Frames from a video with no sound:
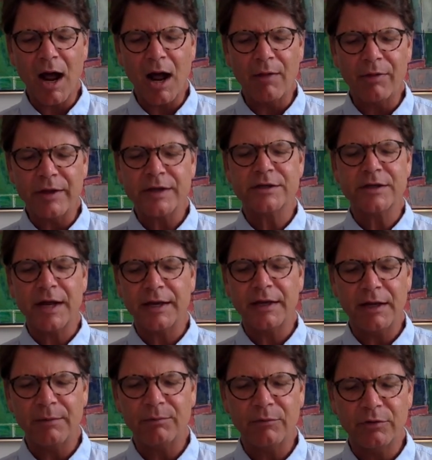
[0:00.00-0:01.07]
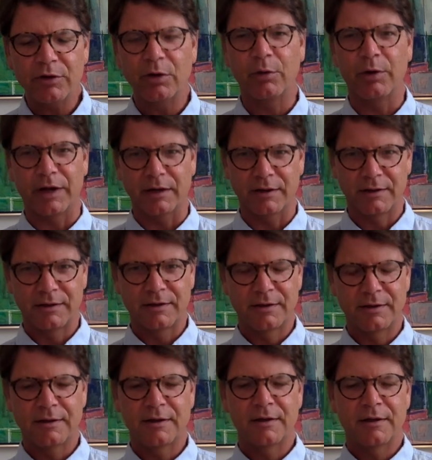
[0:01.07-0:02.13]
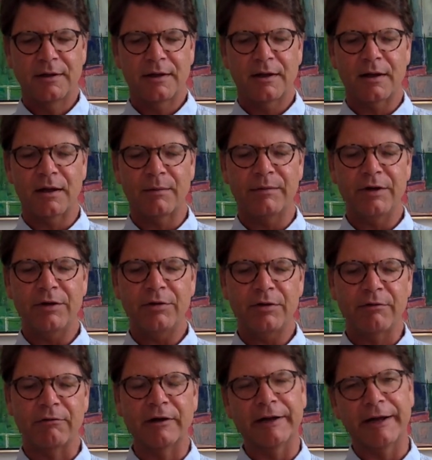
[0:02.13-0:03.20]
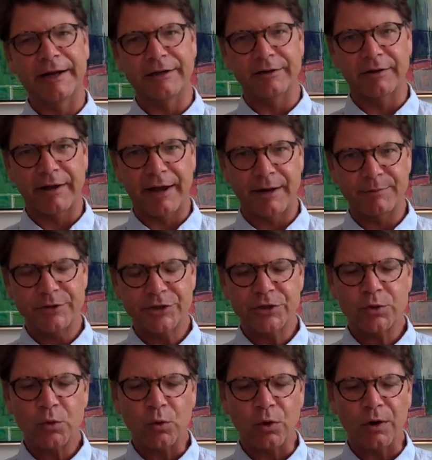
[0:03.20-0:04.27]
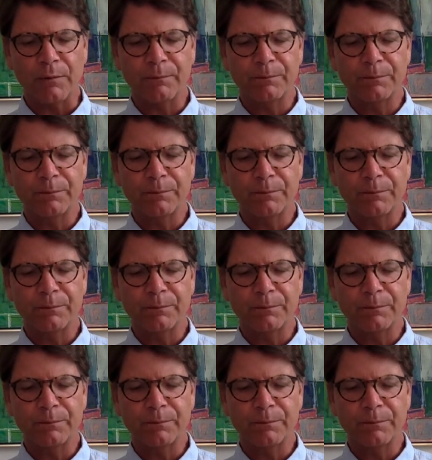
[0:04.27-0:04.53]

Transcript: this I keep doing. Um, and you can relate to that, I'm sure.